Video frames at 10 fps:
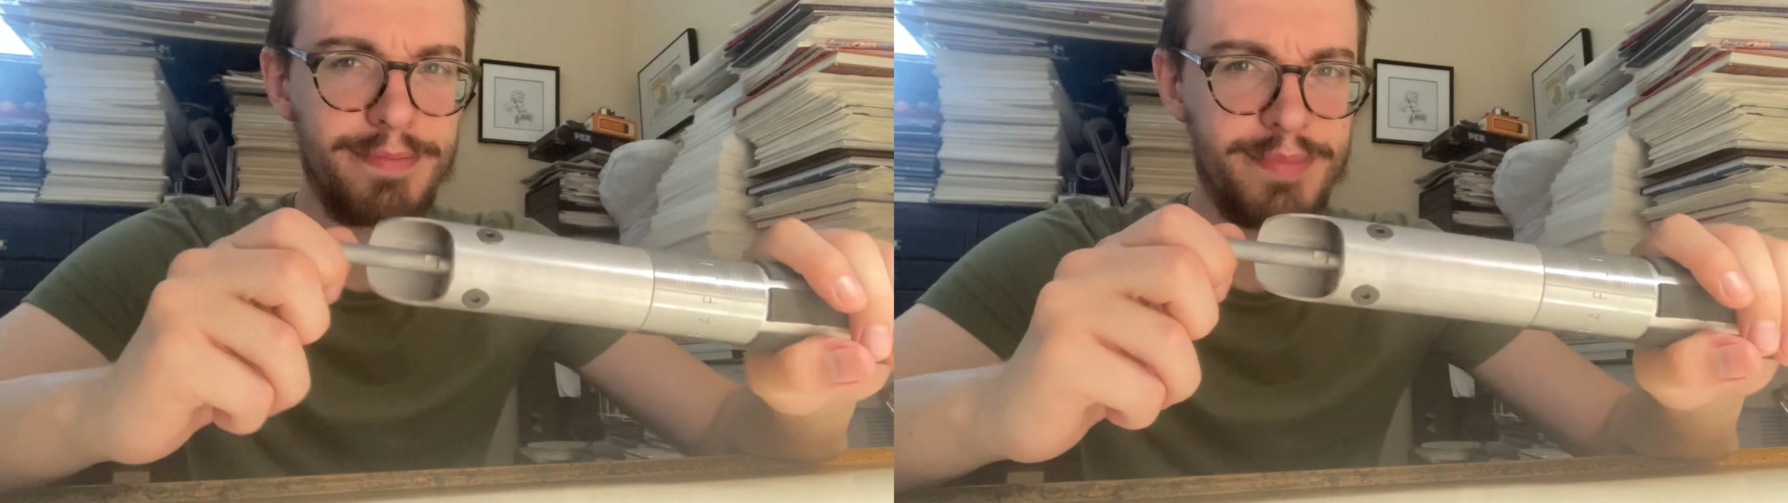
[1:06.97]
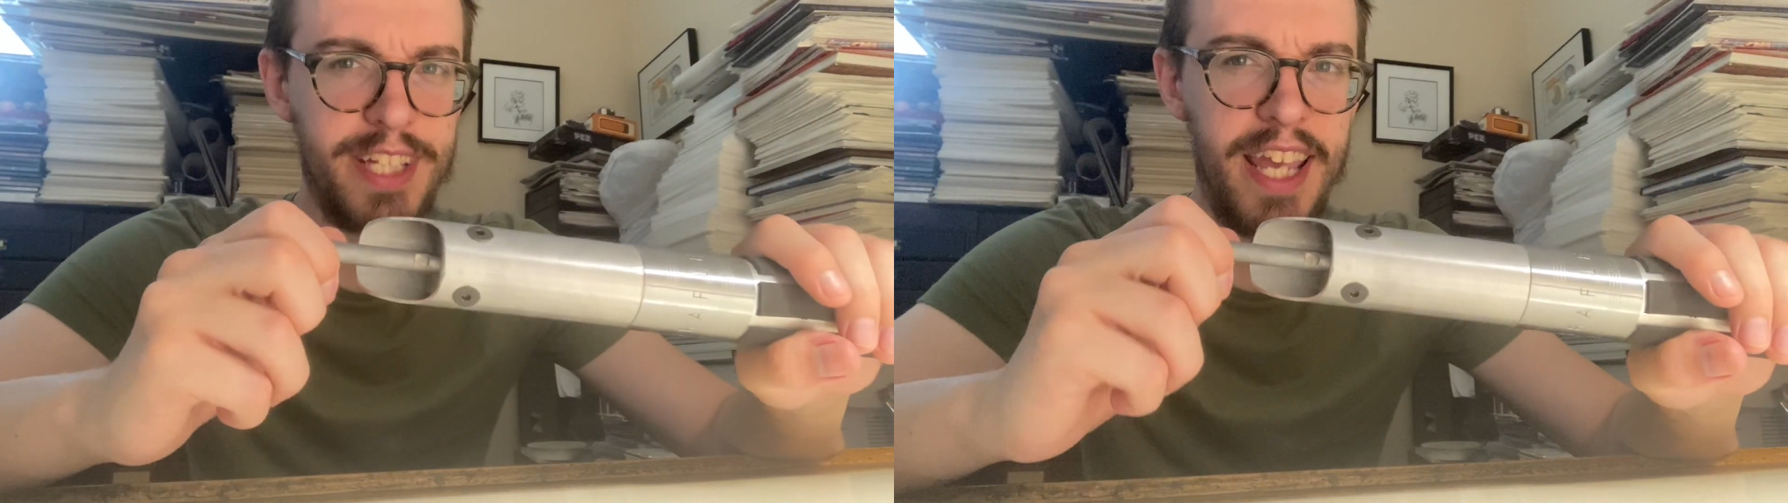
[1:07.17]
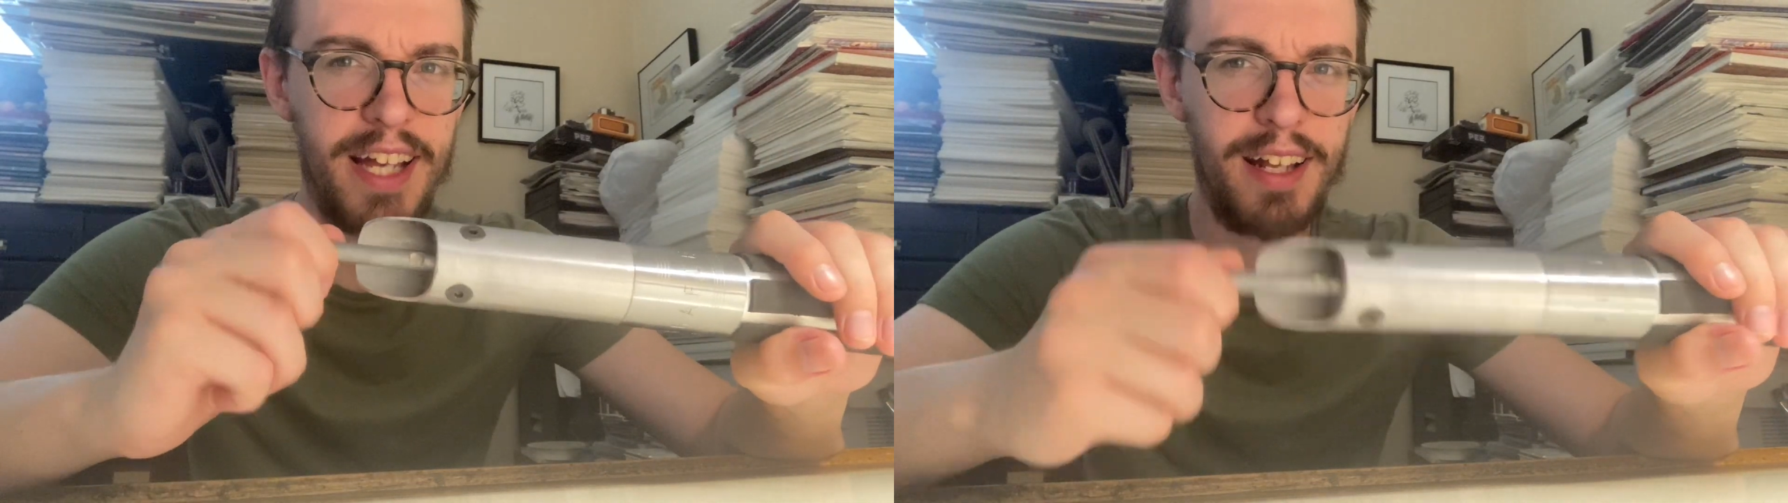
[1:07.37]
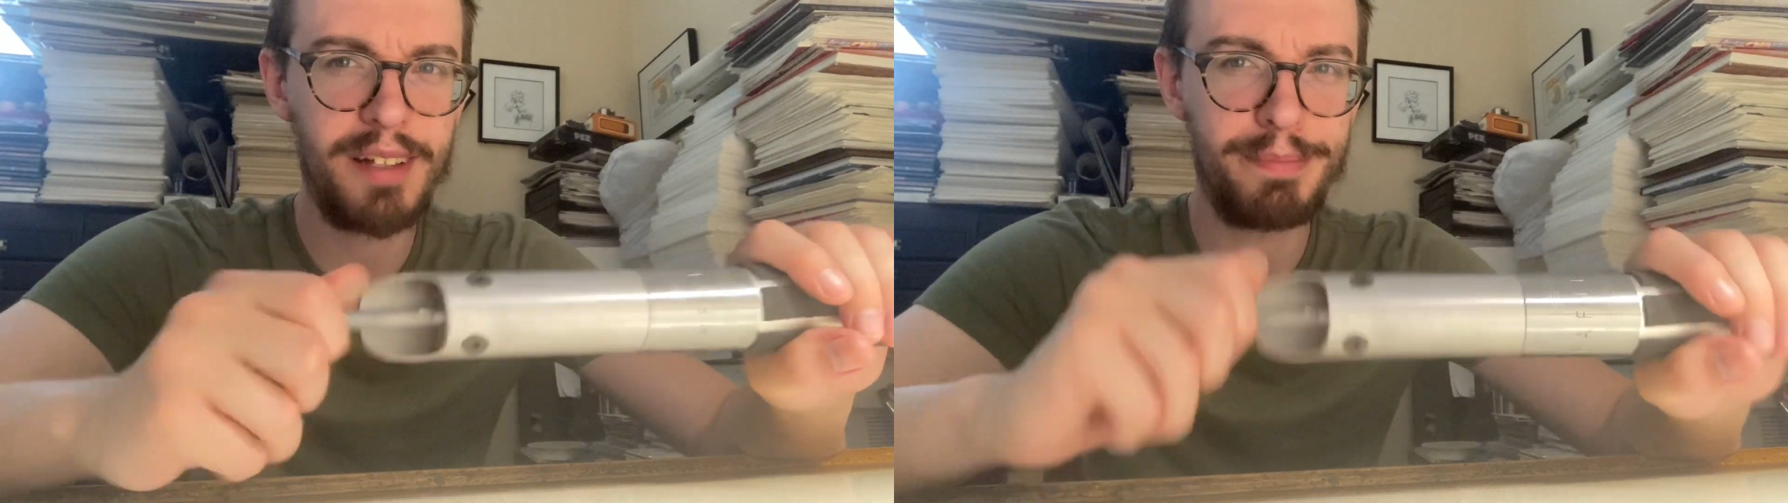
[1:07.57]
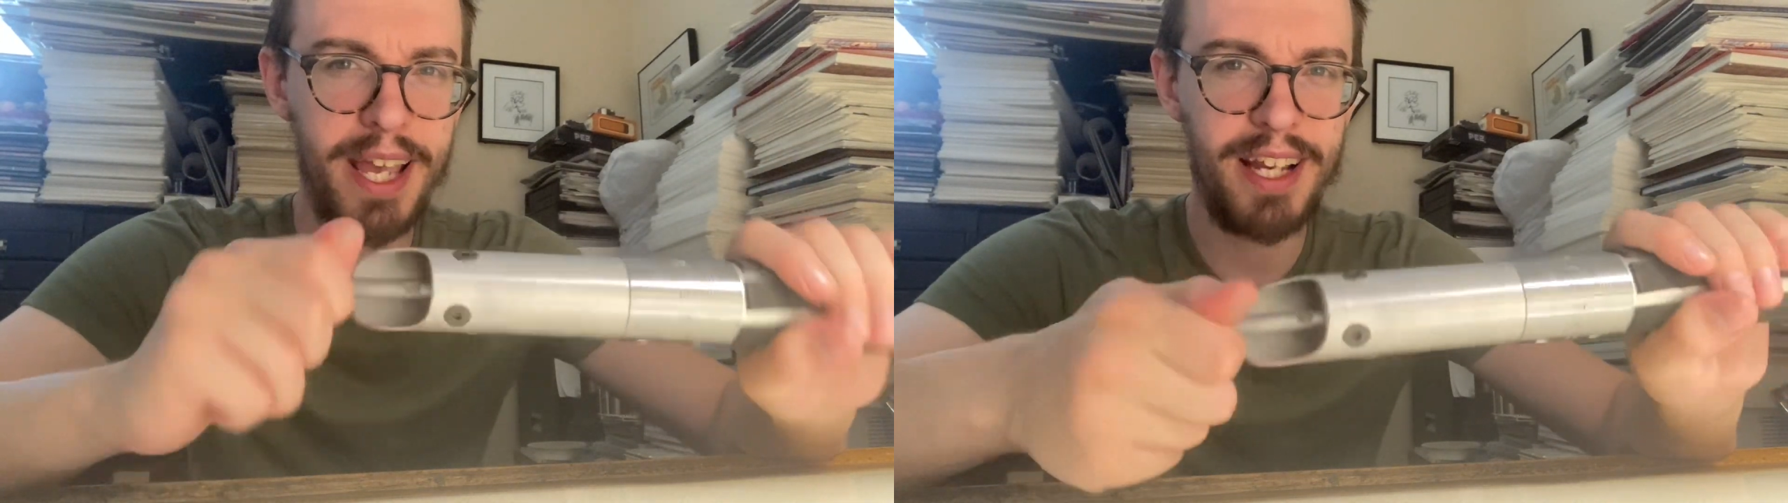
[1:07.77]
tang on
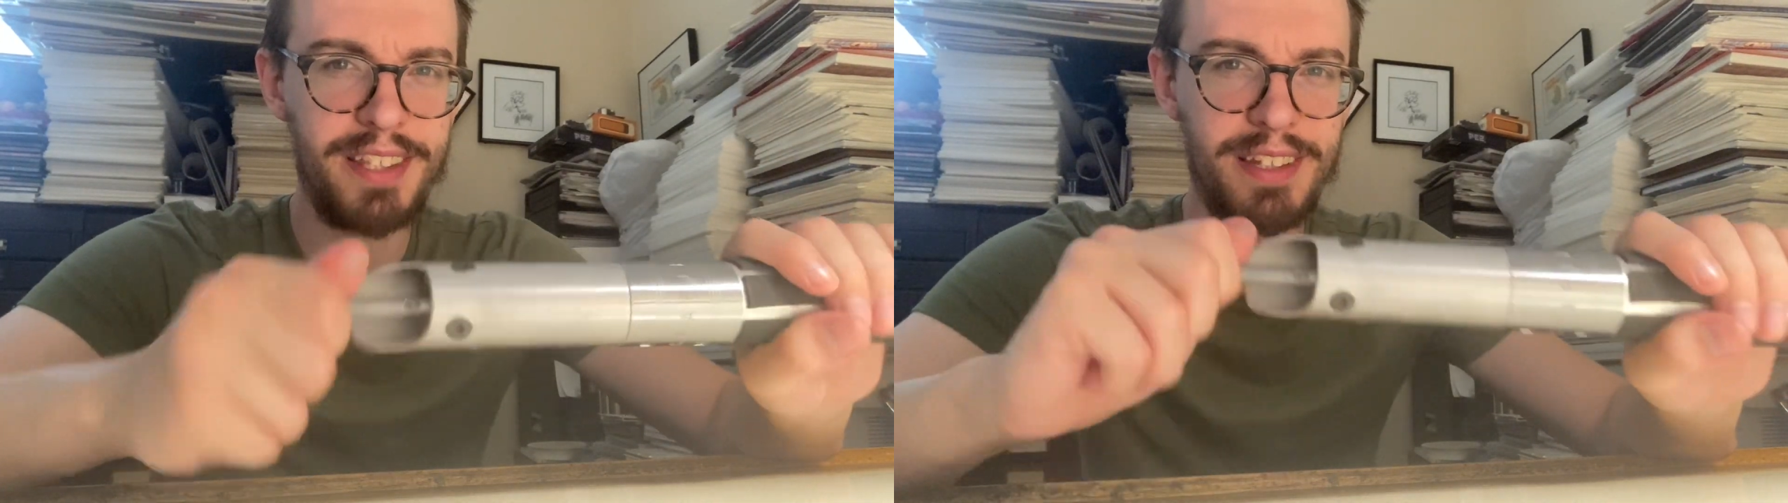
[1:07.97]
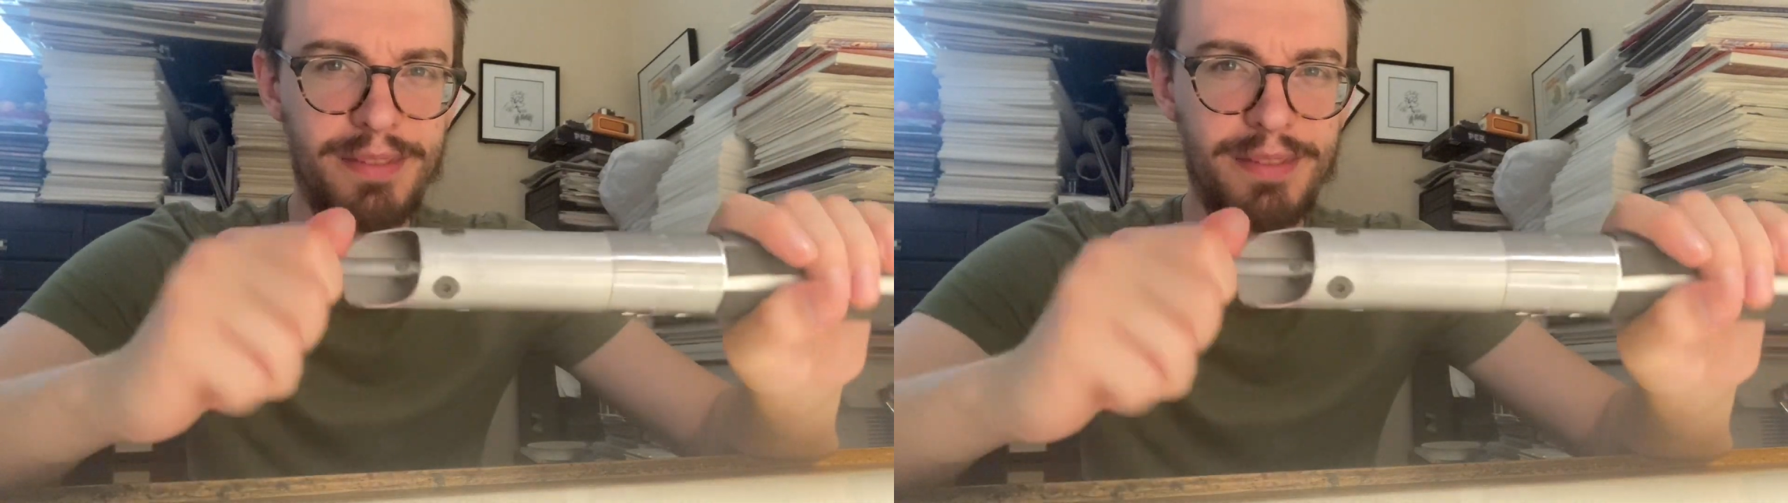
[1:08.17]
it back in